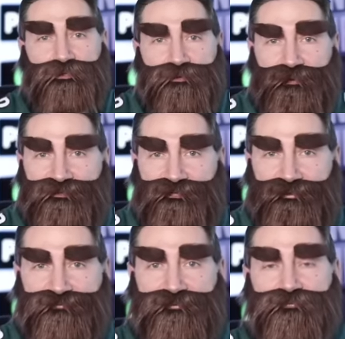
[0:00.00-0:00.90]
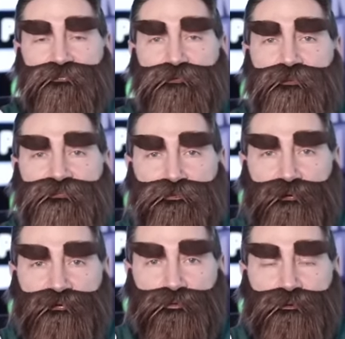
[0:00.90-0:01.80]
thousand nineteen to two thousand
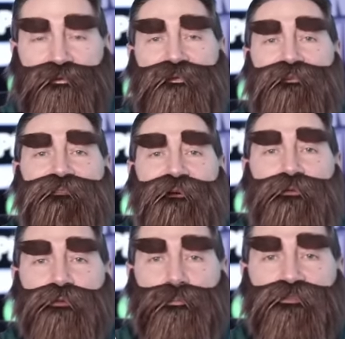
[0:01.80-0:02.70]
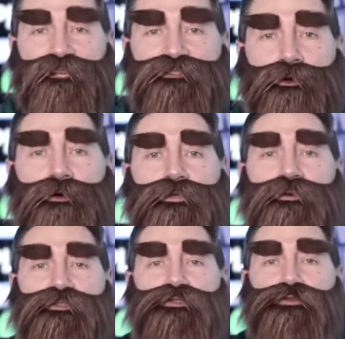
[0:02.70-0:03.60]
twenty-three, that represents
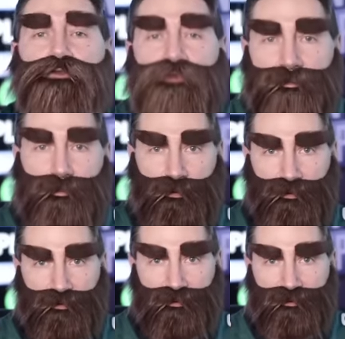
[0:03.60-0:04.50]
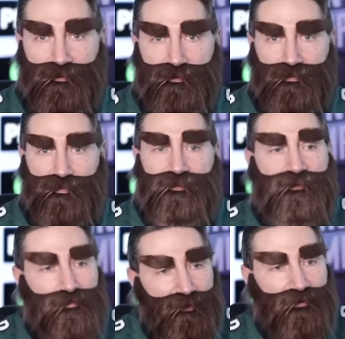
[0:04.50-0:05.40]
over triple the
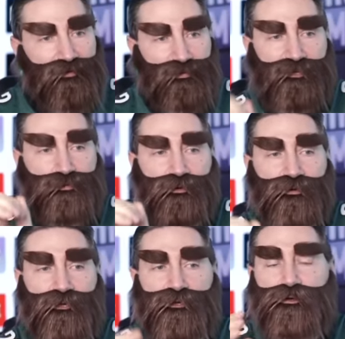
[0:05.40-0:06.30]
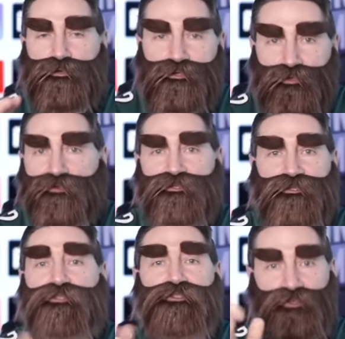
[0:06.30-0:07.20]
amount of people who used
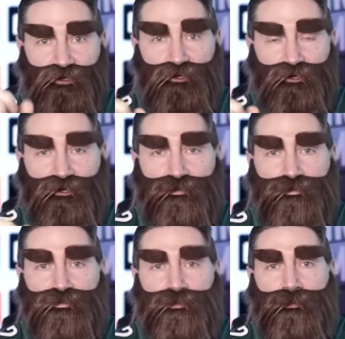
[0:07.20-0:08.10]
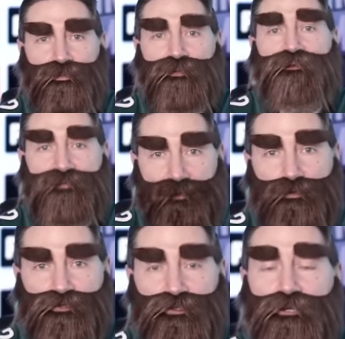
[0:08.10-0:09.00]
to churn
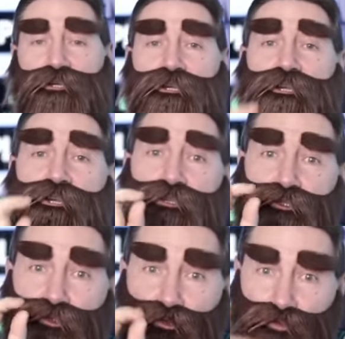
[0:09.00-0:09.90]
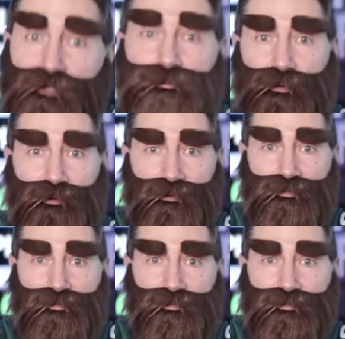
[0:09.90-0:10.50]
now churn. Triple.